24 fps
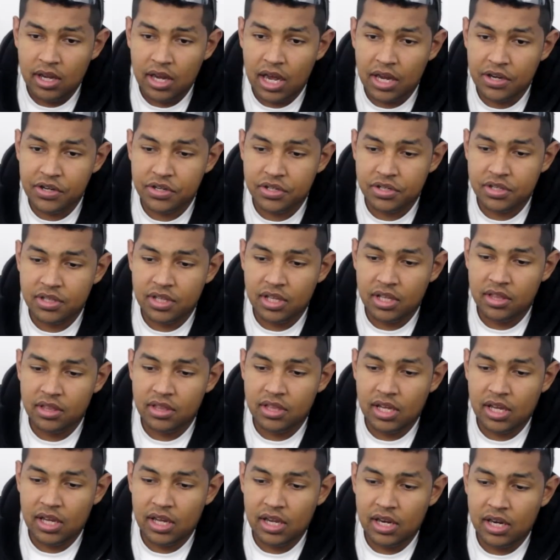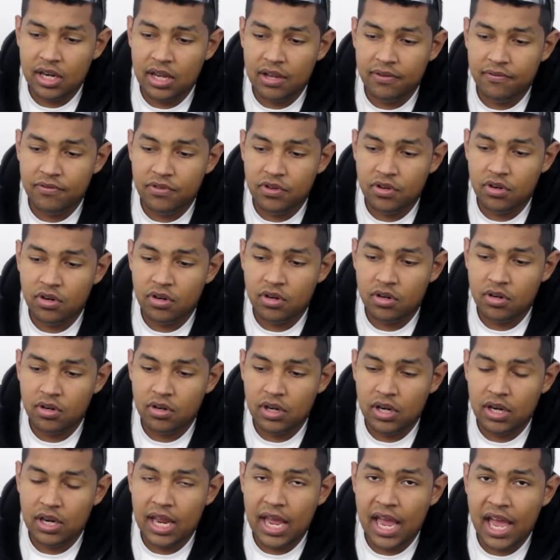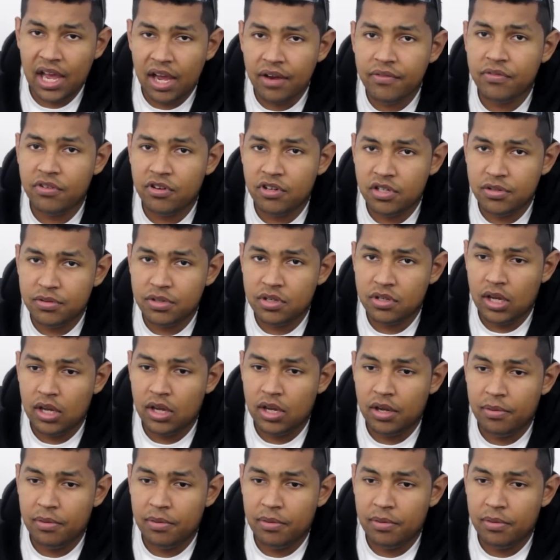I just think that if you're an average